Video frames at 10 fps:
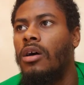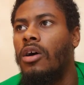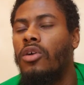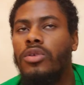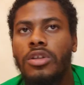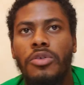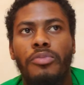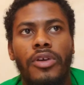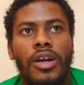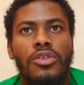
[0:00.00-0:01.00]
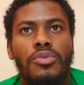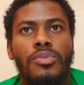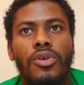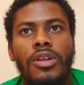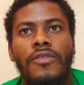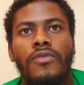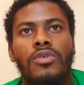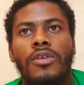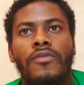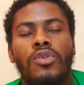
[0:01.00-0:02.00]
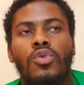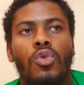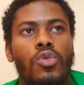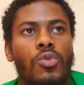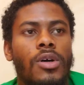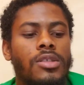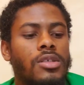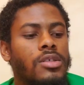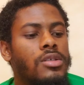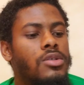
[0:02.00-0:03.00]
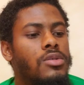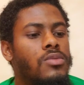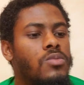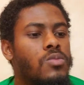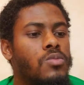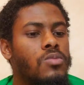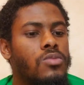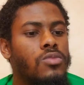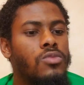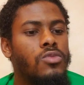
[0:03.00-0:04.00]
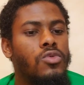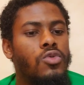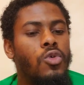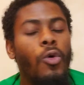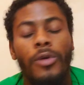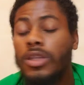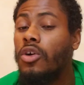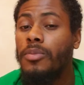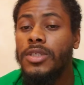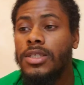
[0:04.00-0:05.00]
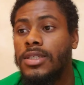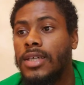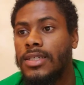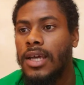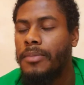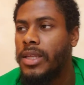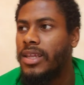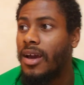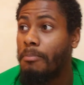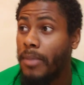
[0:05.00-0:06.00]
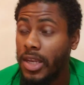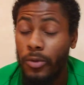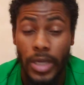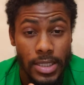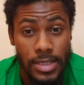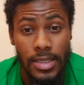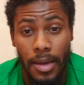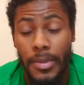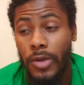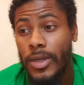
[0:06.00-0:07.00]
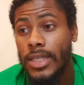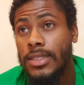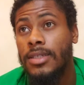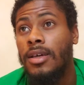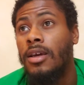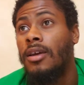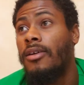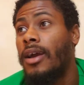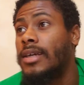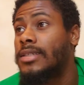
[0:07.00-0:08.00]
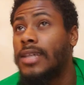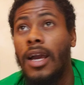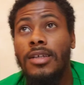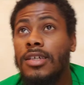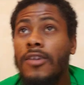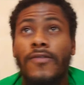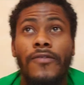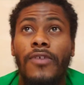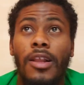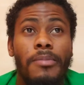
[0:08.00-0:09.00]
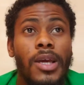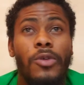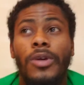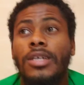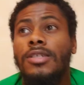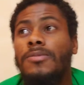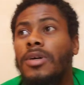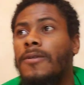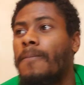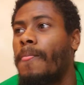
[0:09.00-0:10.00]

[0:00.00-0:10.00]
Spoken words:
how could you bring a newborn if you don't want to go with the opposite sex? I mean, there are many ways, right? Science have developed many ways, but